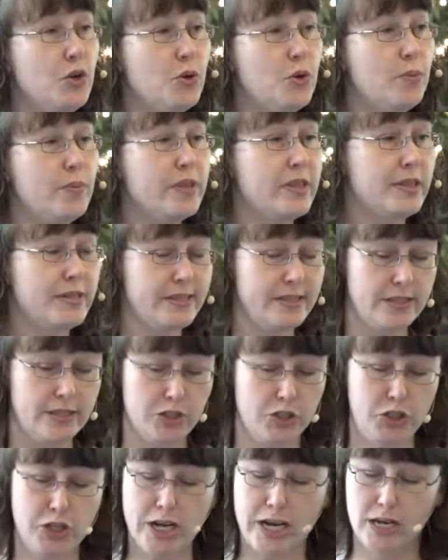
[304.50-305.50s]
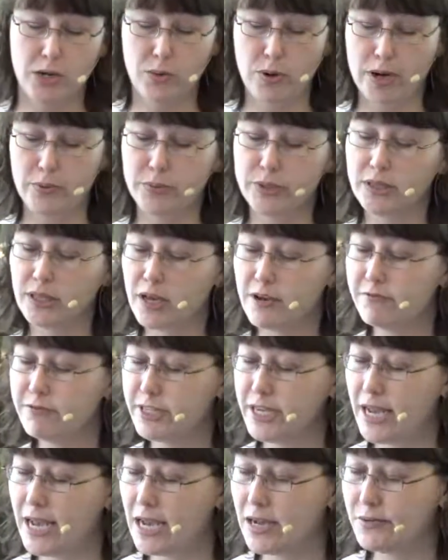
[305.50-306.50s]
you, but this is a shadow I would love
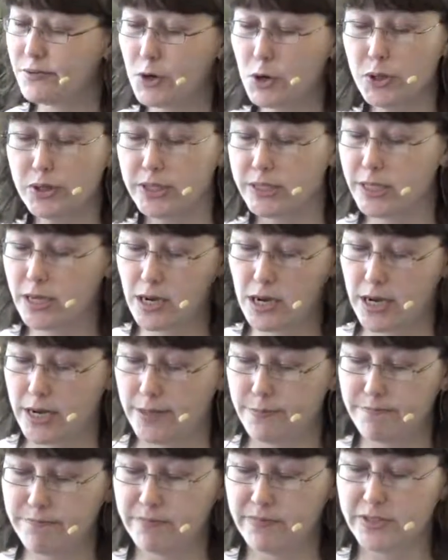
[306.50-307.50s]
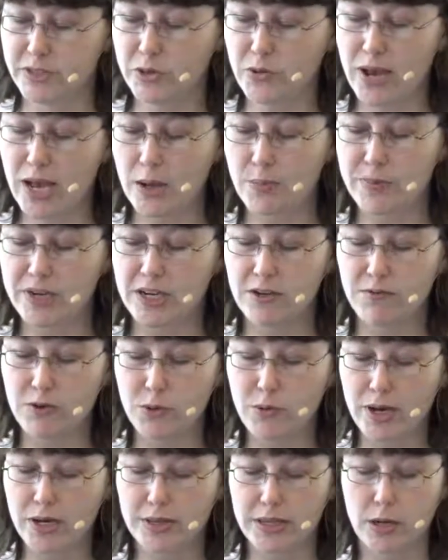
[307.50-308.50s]
to have all the time. So how many of
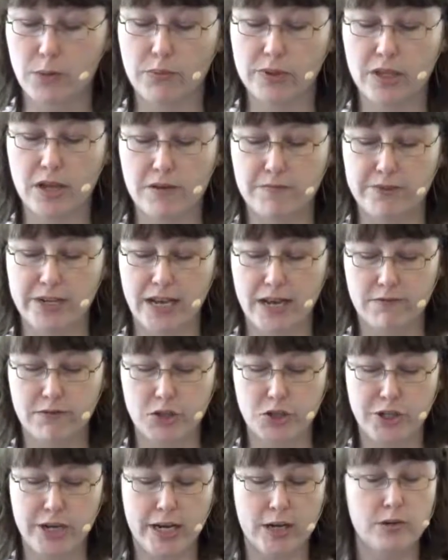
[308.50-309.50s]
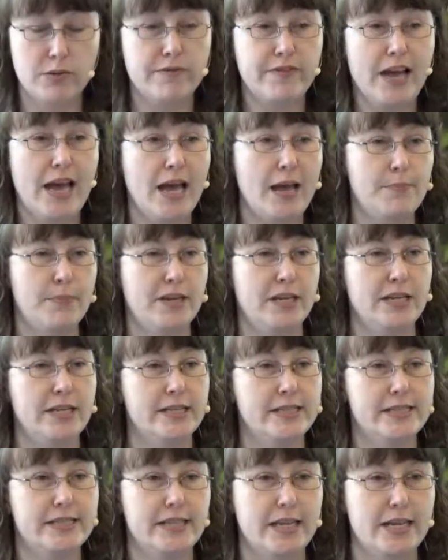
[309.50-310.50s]
you out there would love to have a shadow of
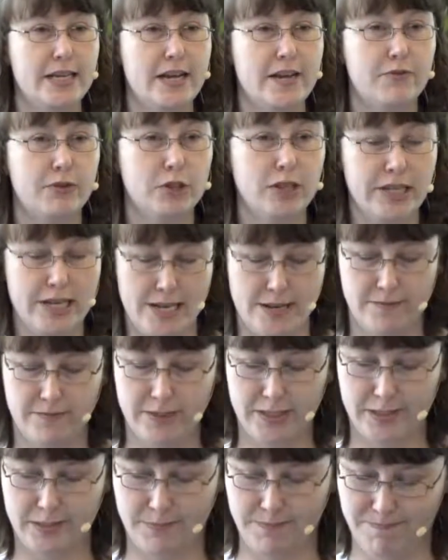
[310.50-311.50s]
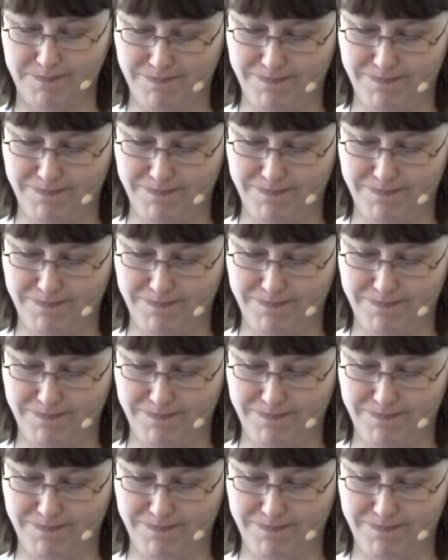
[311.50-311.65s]
happiness that never leaves?